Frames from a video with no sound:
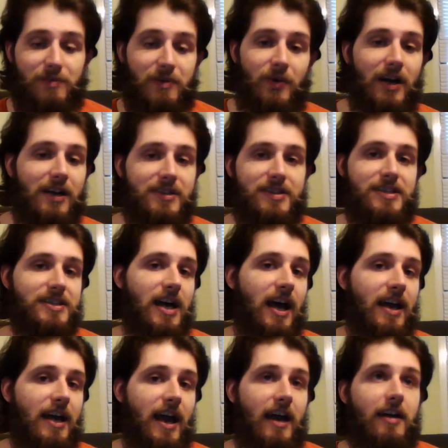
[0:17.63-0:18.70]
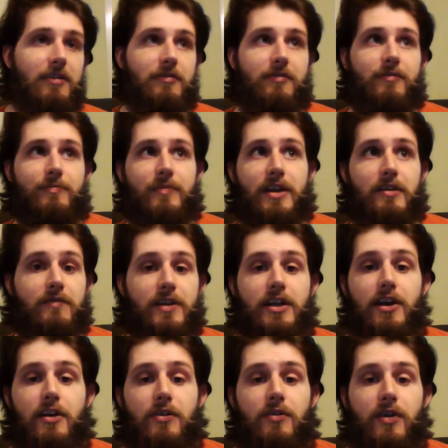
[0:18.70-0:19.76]
been a while since I have made a
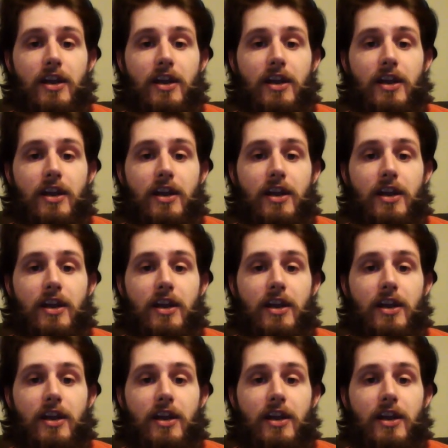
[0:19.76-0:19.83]
video,